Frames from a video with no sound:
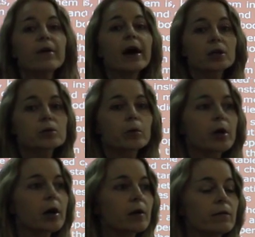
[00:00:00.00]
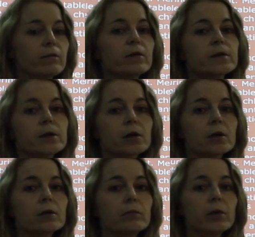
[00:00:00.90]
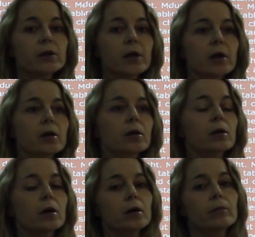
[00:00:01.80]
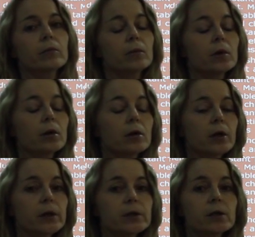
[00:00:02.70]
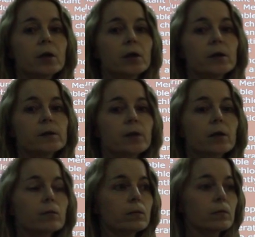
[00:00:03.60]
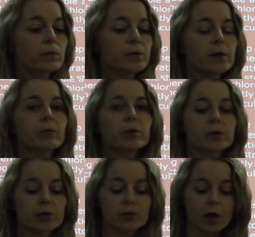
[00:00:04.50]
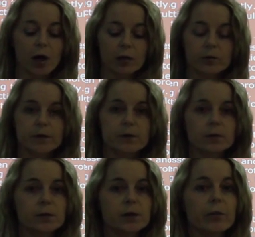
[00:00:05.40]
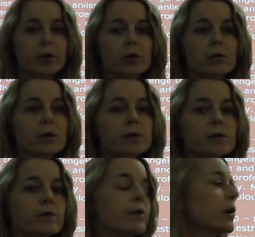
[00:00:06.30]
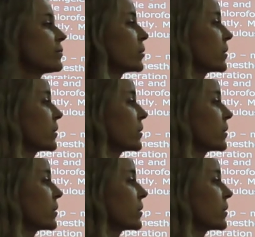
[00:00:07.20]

fact, when I visited Majdanek in the 1980s, I was able to talk with someone who had survived